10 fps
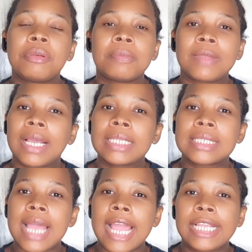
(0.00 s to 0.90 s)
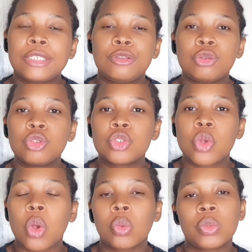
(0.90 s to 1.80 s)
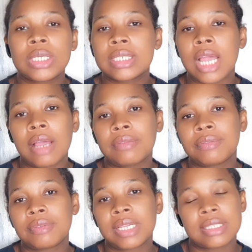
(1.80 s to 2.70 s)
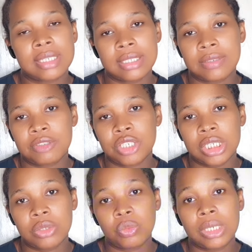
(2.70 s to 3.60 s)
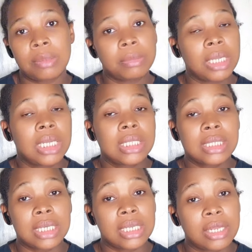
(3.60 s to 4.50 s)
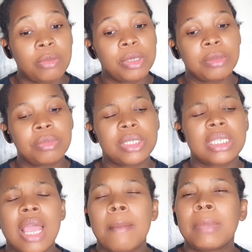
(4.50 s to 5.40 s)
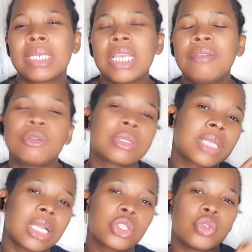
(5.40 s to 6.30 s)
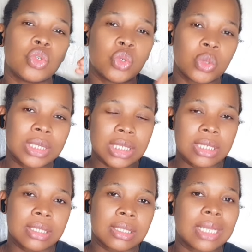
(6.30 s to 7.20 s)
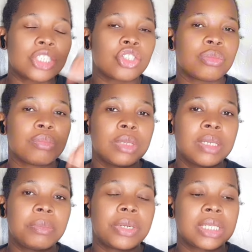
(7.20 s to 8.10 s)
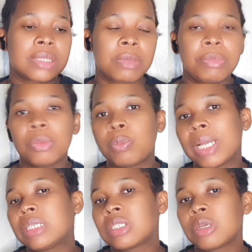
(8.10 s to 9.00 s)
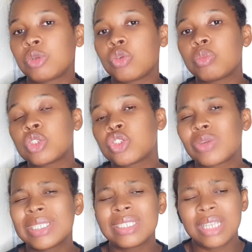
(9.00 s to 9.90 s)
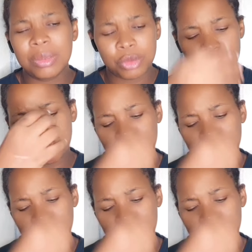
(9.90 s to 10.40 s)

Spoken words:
from that, I don't always have excessive shedding when I'm taking down mini braids. But if you start to notice that your mini braids, maybe by the time you're moisturizing them, you're